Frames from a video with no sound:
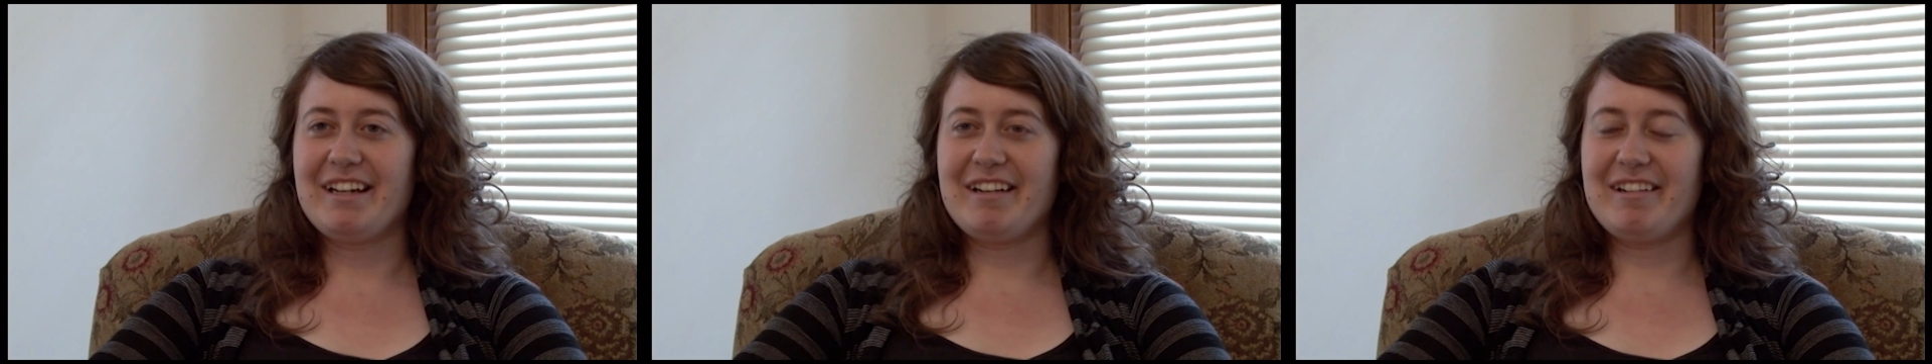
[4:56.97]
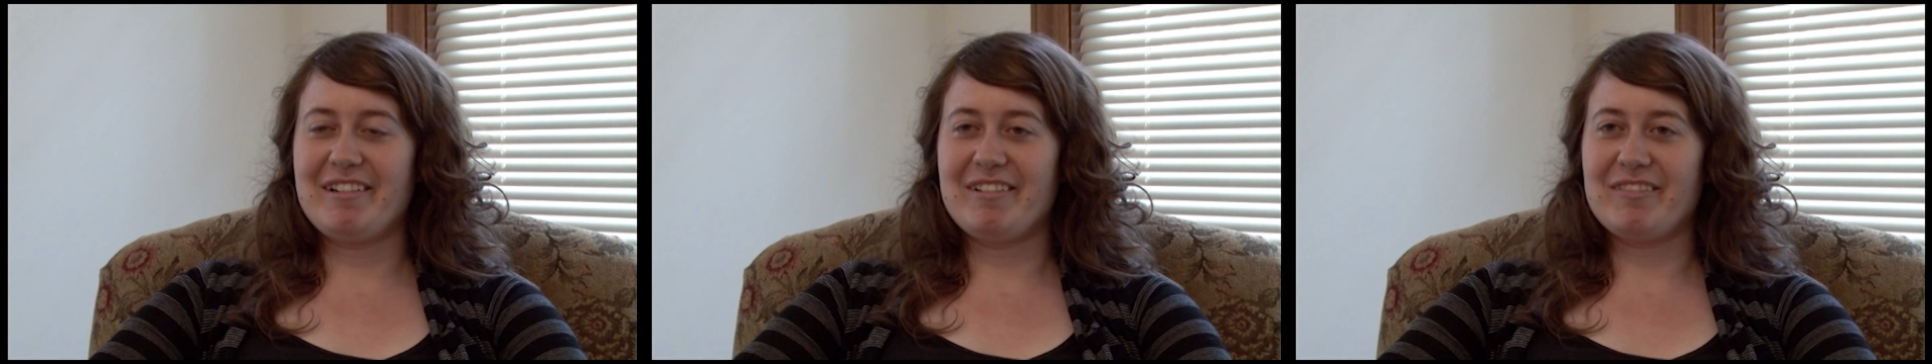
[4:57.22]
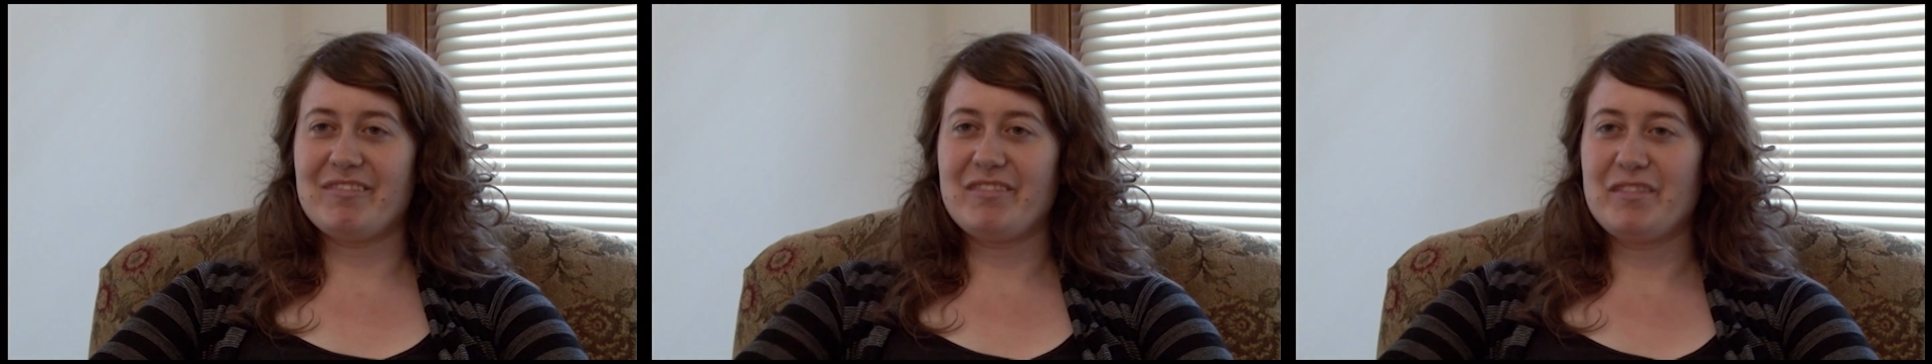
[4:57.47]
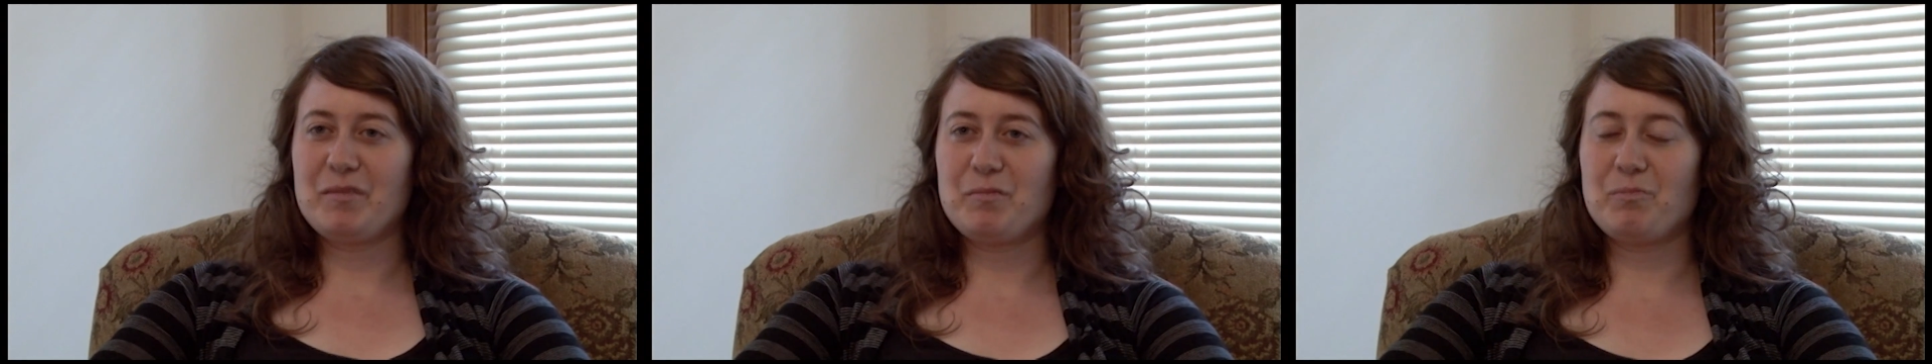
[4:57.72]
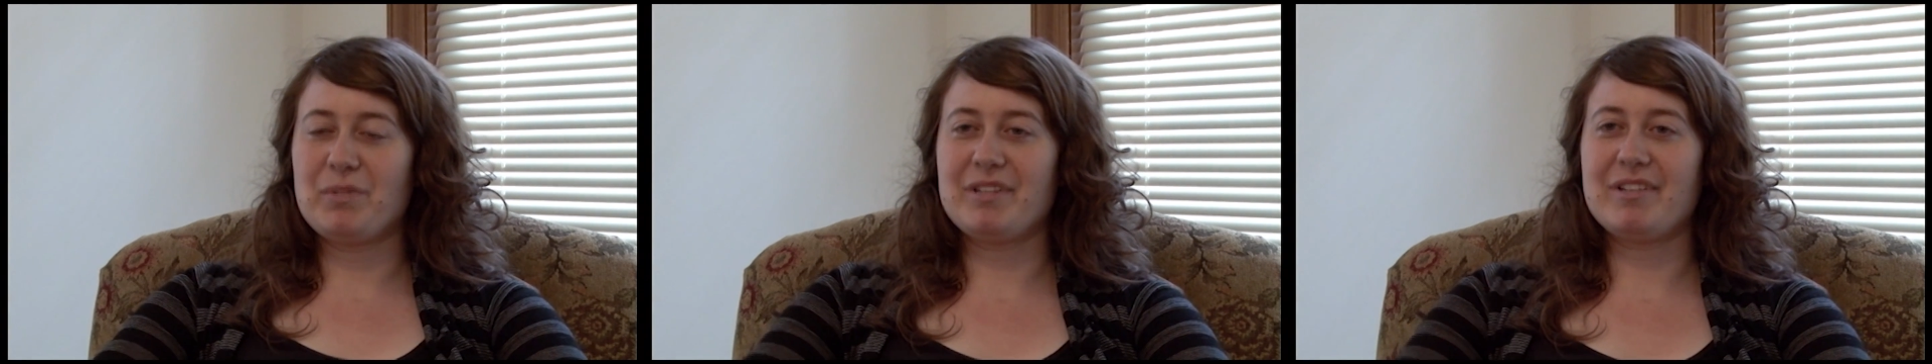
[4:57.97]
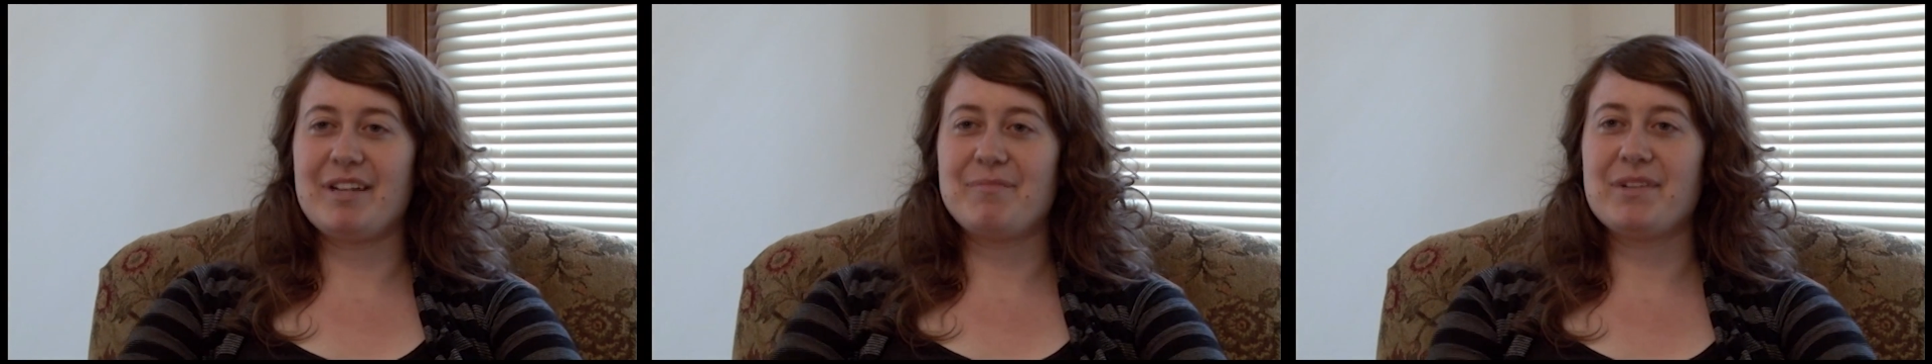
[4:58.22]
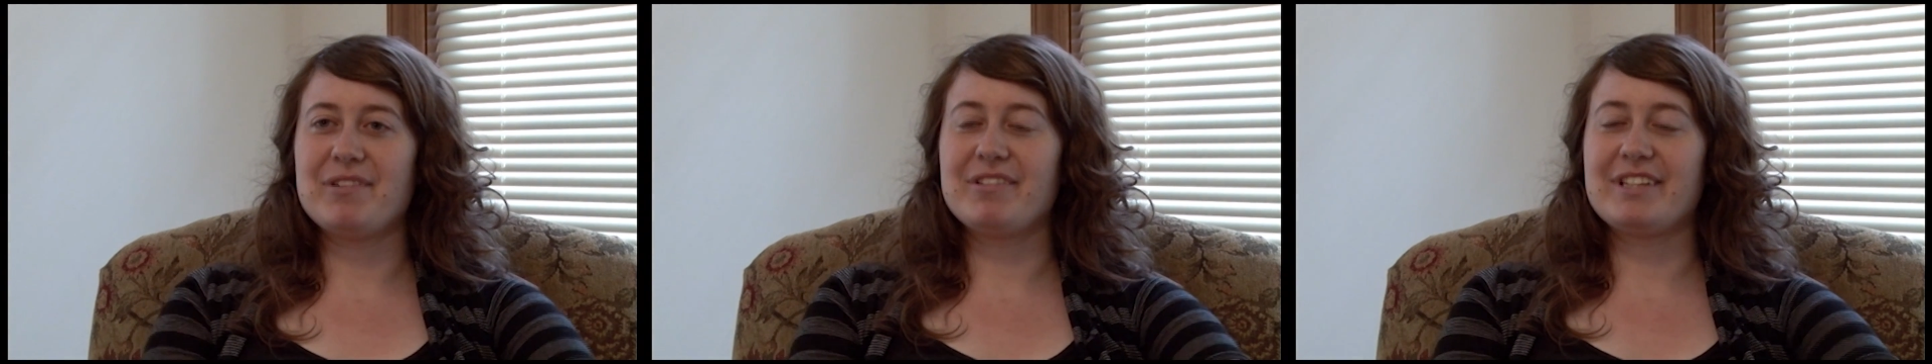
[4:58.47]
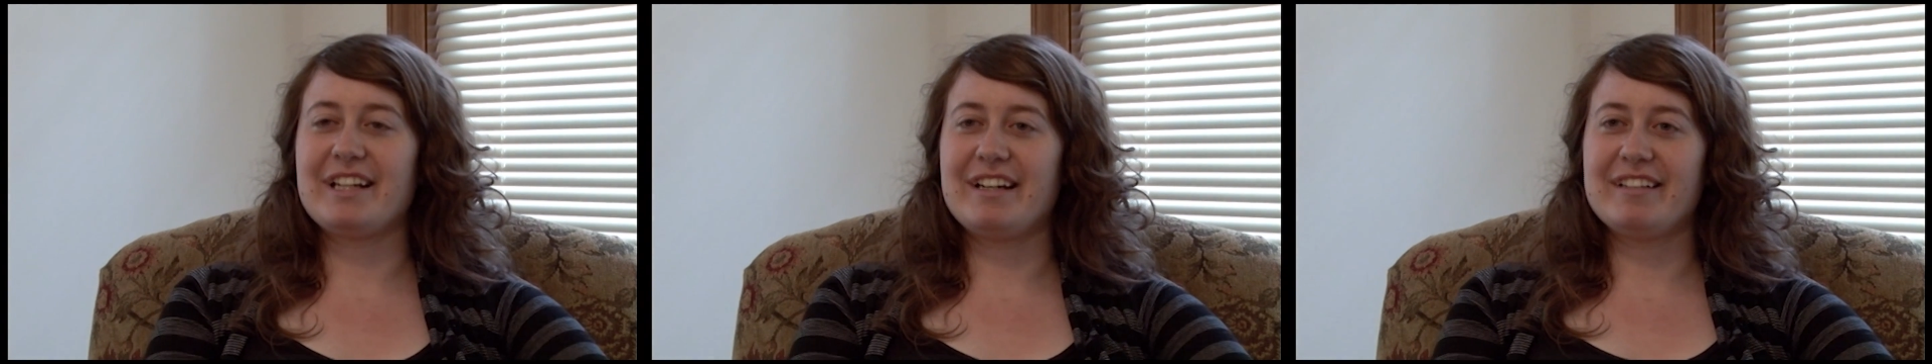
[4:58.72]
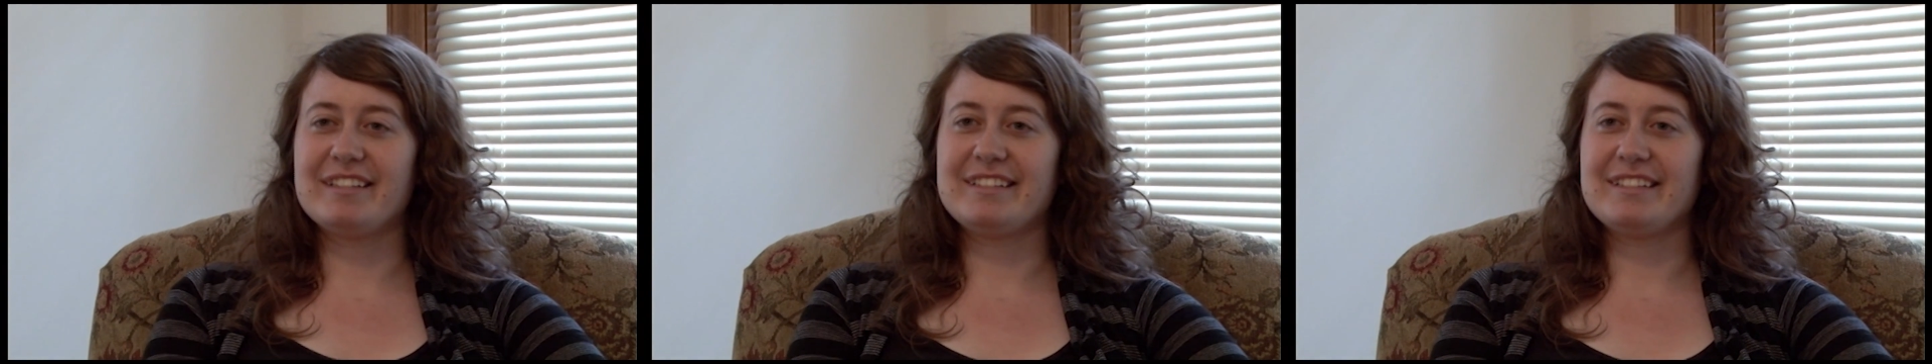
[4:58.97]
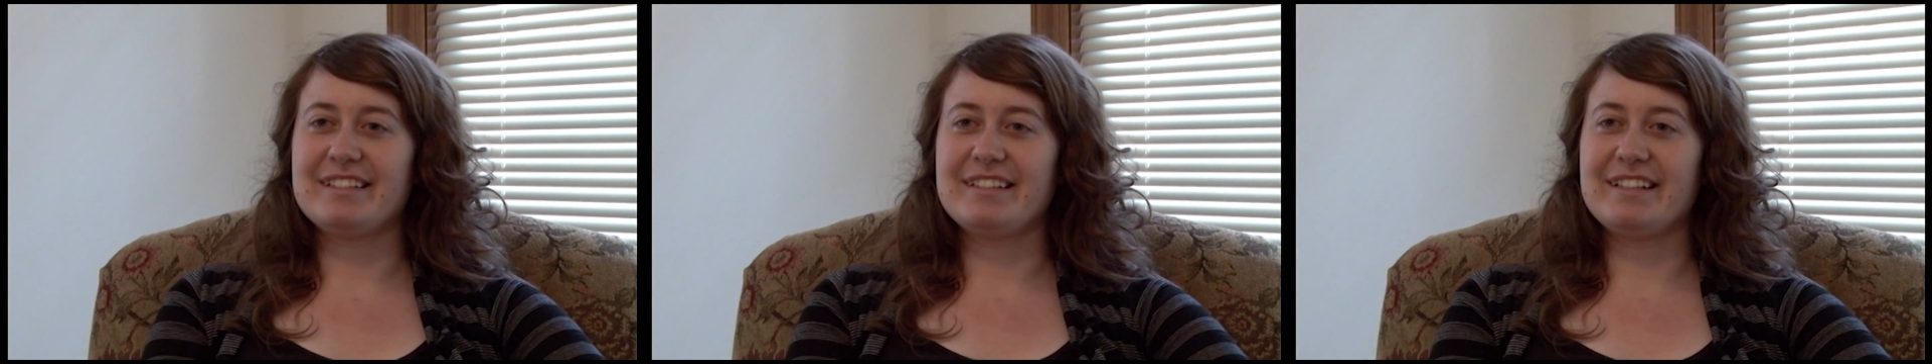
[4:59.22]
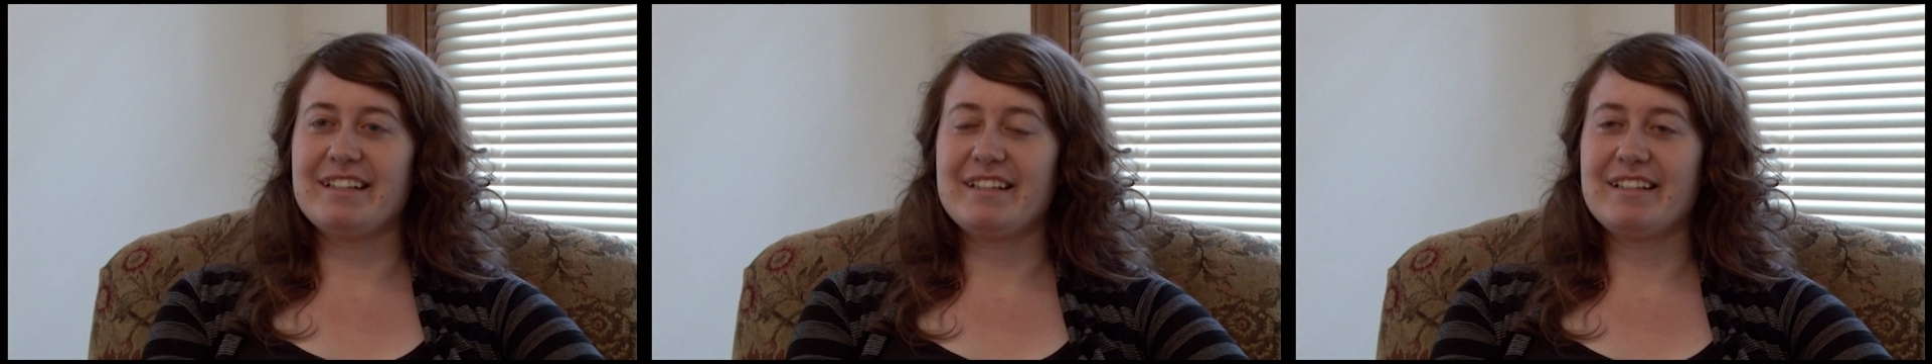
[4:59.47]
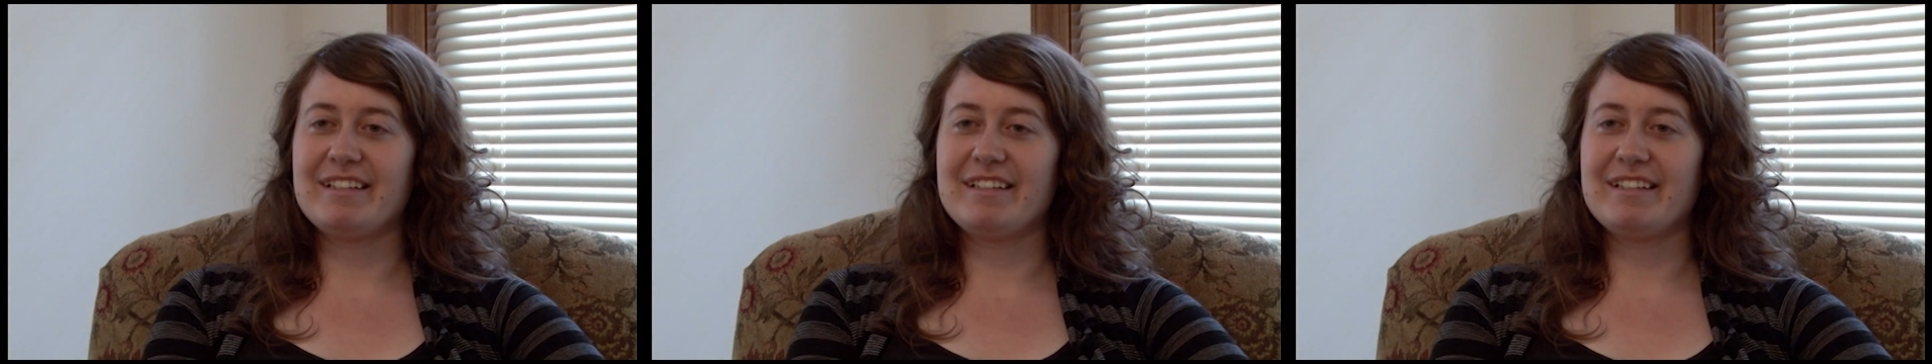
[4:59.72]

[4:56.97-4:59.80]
but I met with Allison,